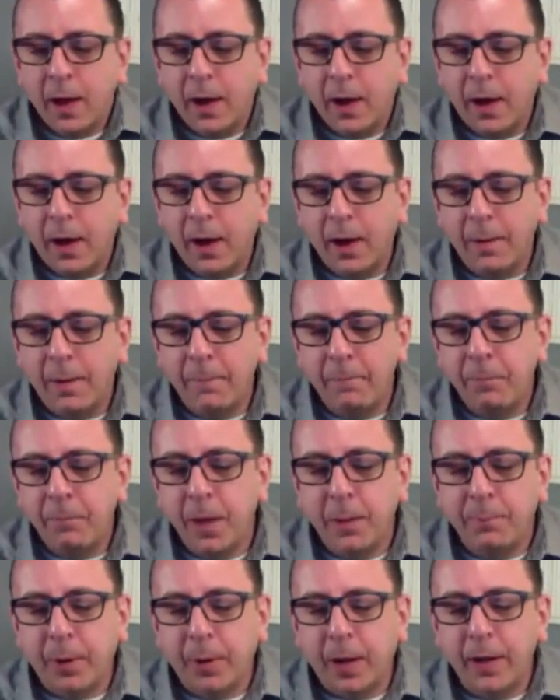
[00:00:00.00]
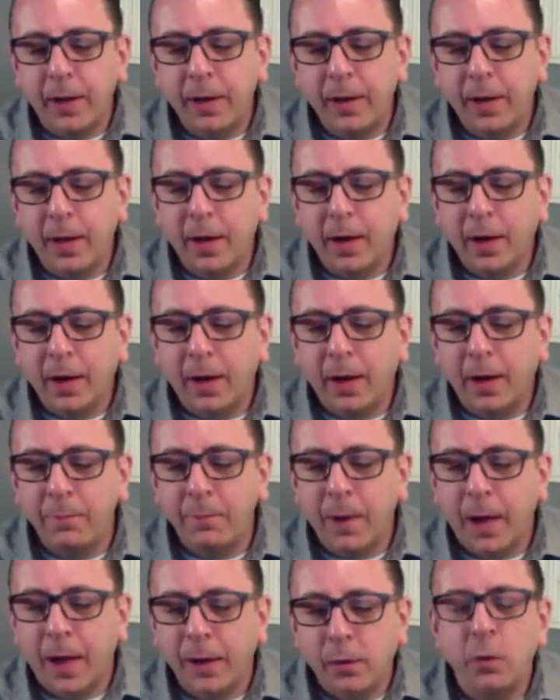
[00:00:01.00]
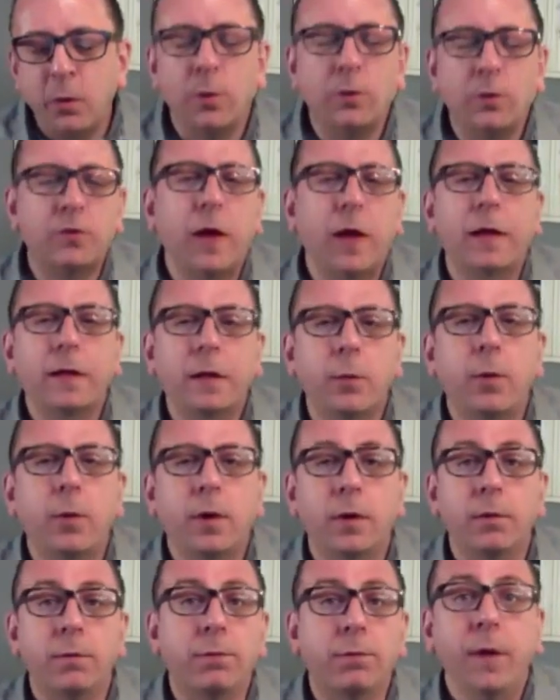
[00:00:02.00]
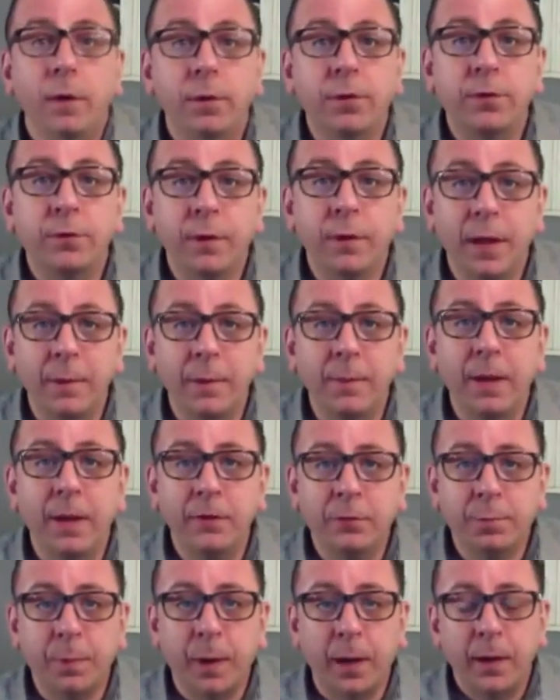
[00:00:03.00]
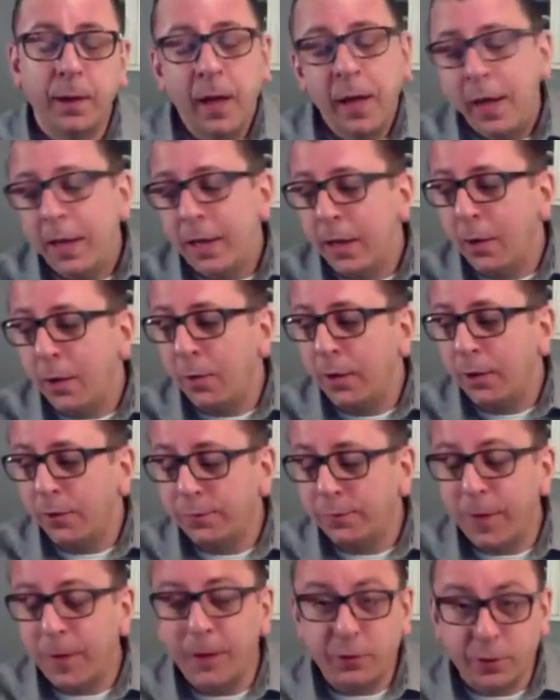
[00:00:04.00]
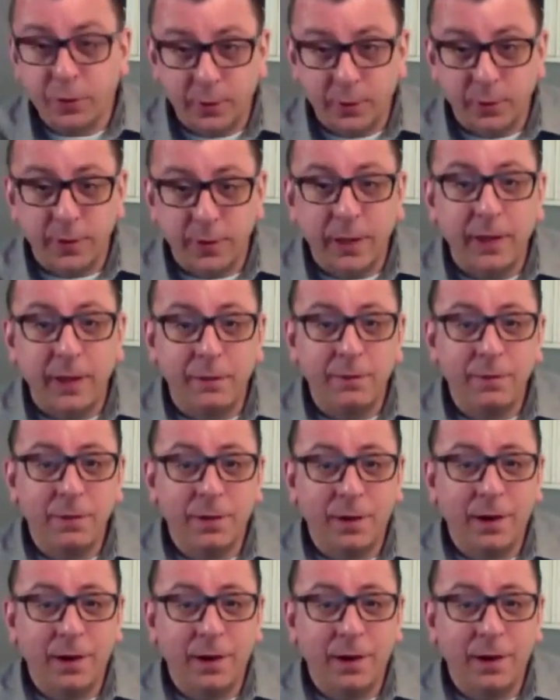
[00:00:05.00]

I don't know exactly what kind of filth he means, but you know, his faith clearly